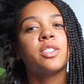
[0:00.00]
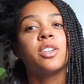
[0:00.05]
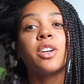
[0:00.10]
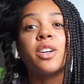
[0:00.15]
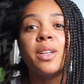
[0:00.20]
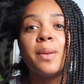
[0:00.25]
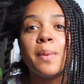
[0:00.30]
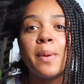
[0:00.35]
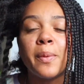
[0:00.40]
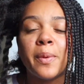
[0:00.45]
are going
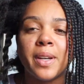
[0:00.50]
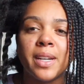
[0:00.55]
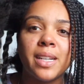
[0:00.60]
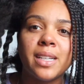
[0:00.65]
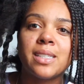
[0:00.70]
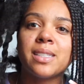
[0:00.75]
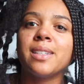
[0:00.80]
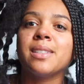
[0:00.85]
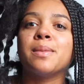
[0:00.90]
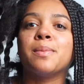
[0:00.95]
to be what it
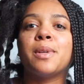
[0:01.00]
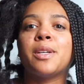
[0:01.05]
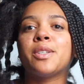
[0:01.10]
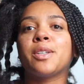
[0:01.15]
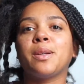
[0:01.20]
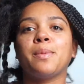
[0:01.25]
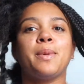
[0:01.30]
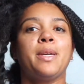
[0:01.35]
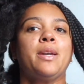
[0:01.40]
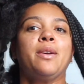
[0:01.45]
is because I'm not
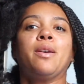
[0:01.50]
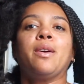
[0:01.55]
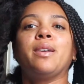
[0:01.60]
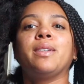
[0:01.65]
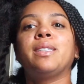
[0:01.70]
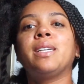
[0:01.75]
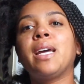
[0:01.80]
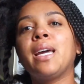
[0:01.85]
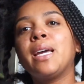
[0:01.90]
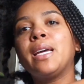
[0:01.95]
trying to be here all
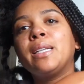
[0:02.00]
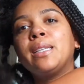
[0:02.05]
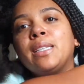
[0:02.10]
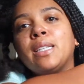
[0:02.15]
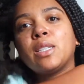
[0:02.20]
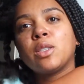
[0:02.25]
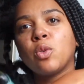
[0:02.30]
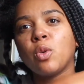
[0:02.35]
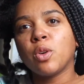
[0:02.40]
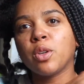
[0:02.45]
day.
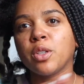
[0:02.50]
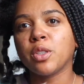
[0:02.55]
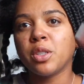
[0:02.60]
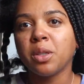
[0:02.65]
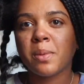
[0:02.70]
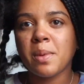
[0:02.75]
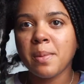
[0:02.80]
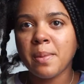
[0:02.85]
This quarter took me